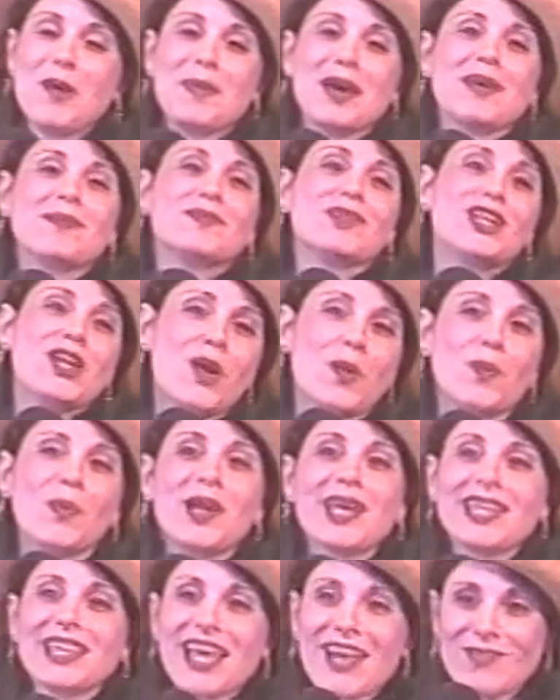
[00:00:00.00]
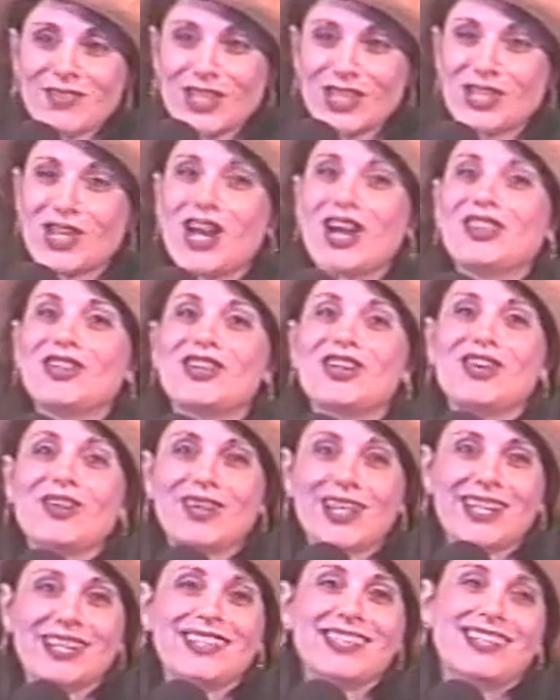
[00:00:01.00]
But we loved each other,
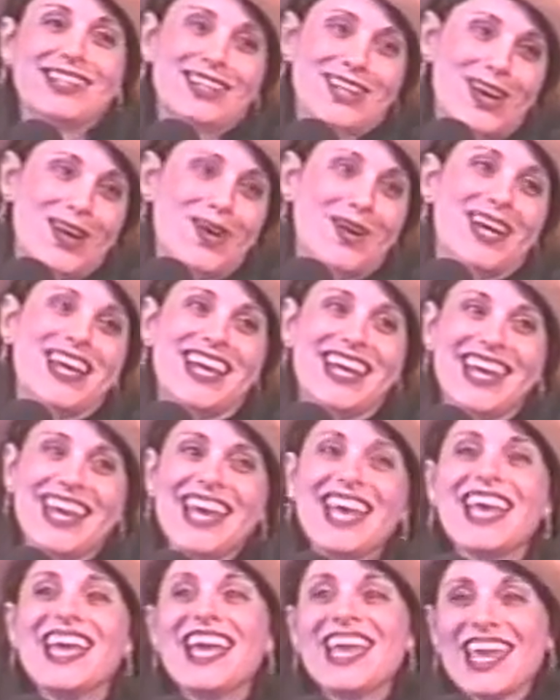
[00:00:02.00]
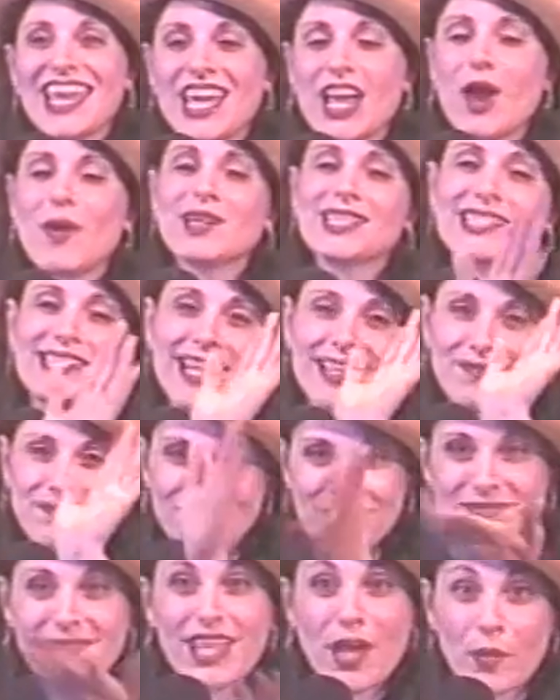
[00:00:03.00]
and he always said
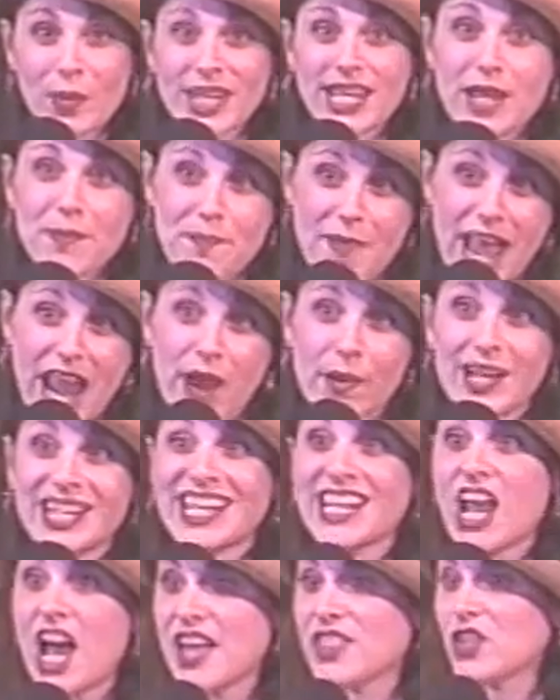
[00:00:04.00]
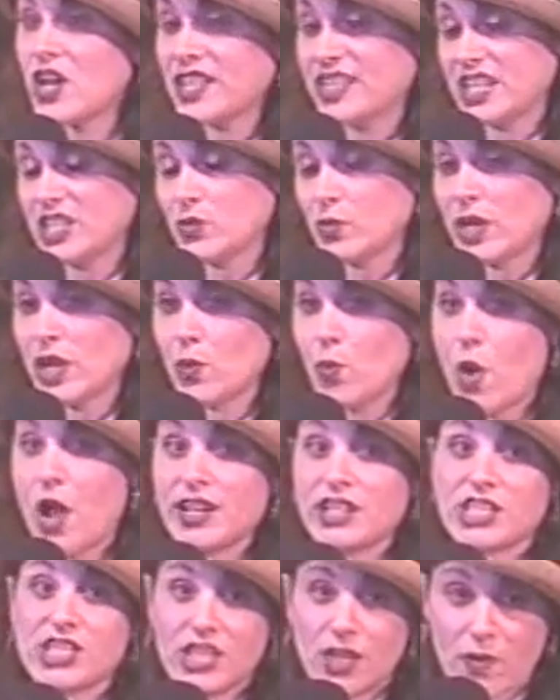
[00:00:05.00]
that we'd get married, and I thought that's what I
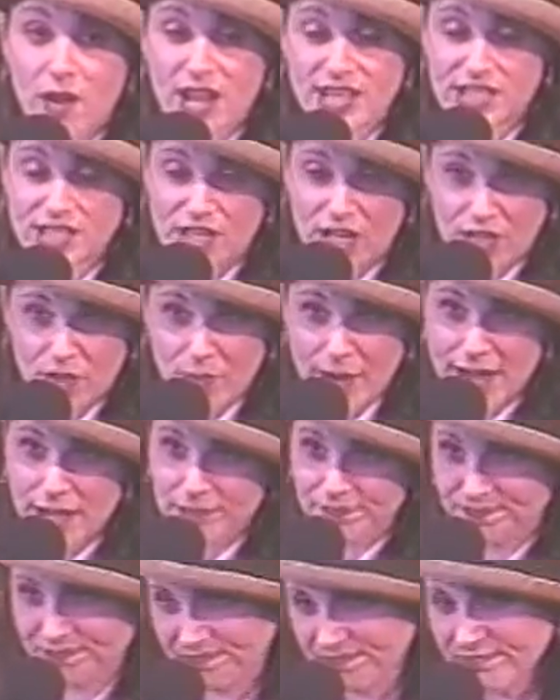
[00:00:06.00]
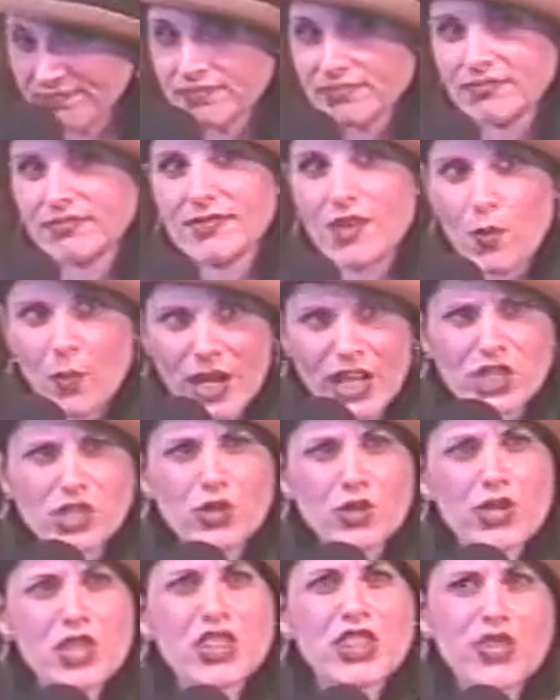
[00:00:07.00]
wanted, so I stuck around. When I
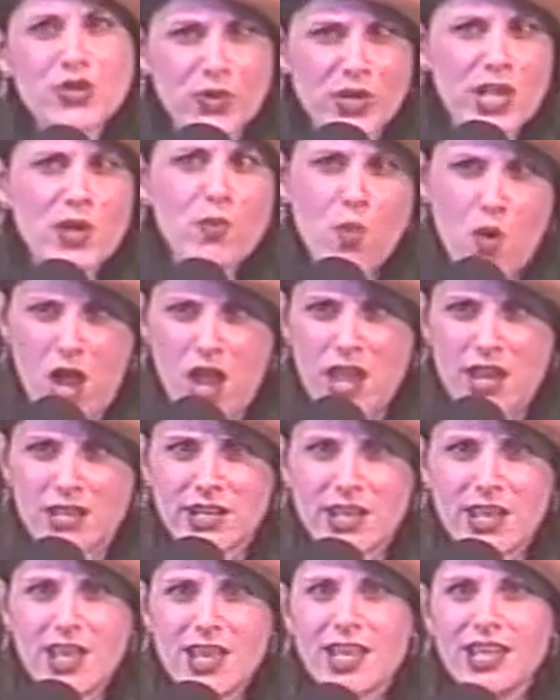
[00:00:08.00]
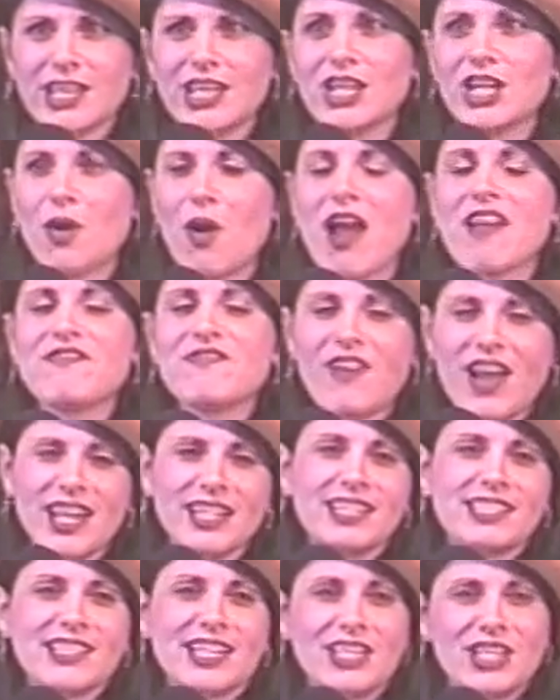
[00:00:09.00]
turned 31, I
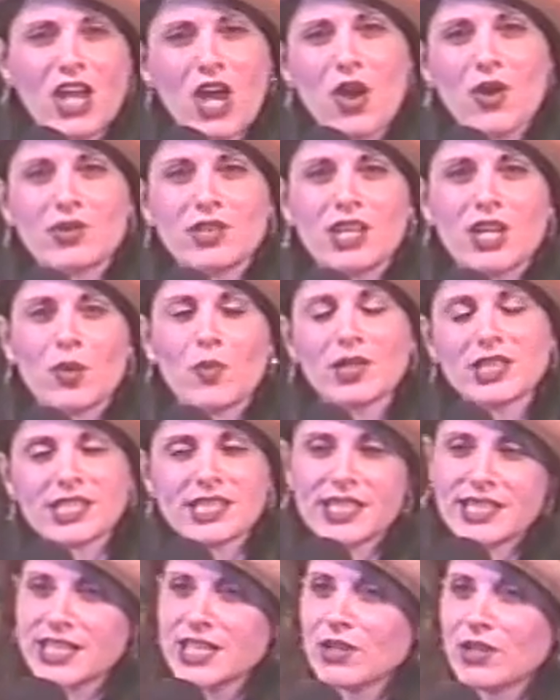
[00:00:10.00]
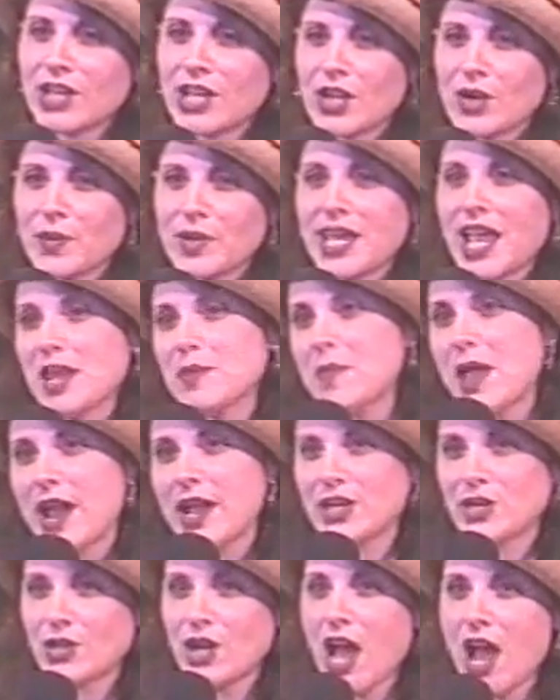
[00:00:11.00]
finally said, what's the deal here? Are we getting
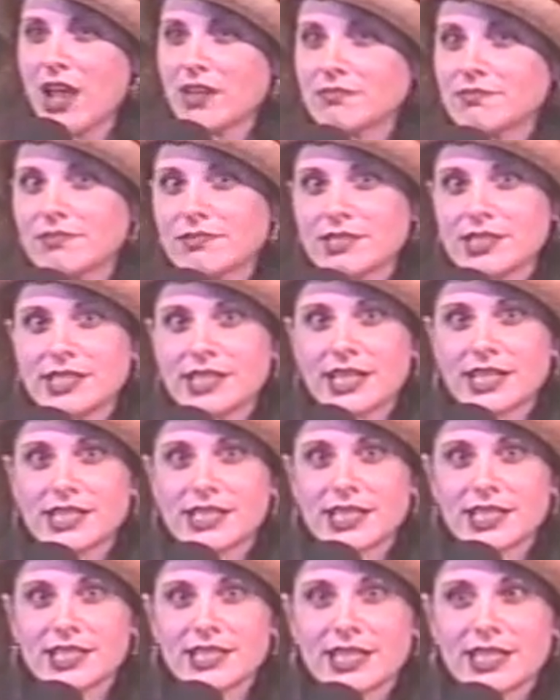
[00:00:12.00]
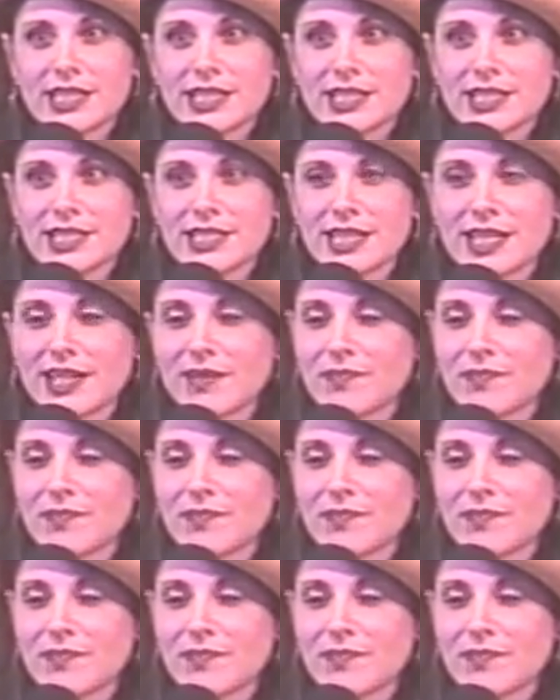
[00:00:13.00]
married or not? Tick, tick, tick, tick, tick.